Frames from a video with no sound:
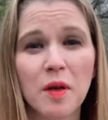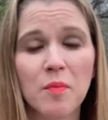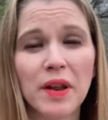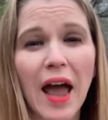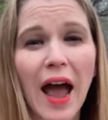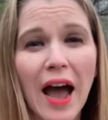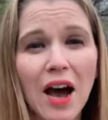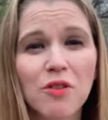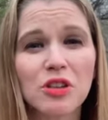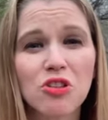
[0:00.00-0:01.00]
But how
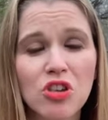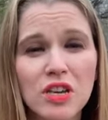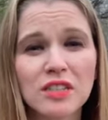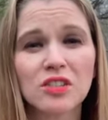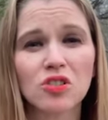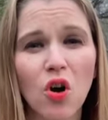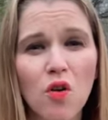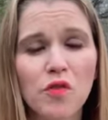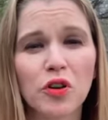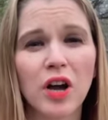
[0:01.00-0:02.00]
did Jesus
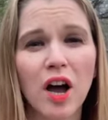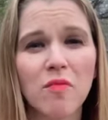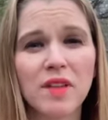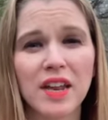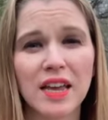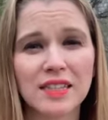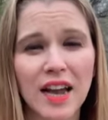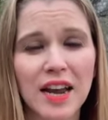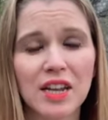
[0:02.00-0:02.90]
overcome that anxiety,